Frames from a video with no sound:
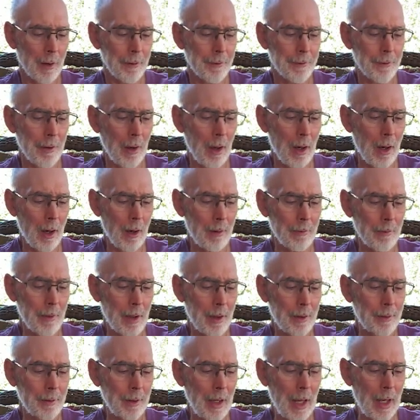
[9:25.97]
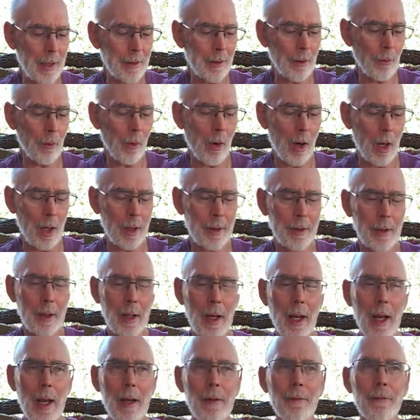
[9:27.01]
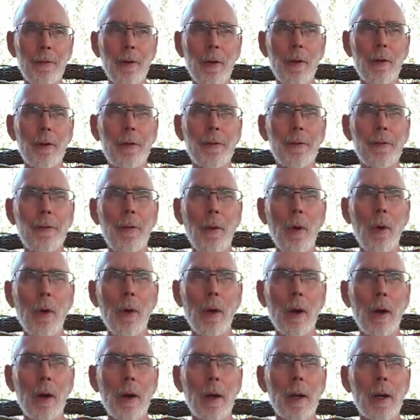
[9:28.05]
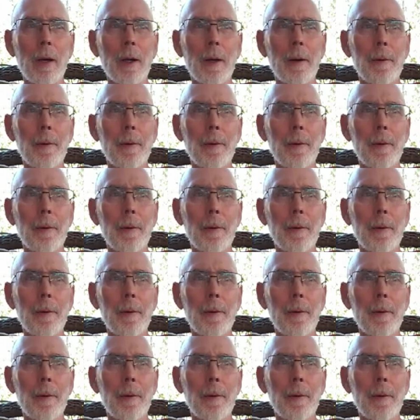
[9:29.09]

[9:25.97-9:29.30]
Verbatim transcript: Psalm 91 and verse 4.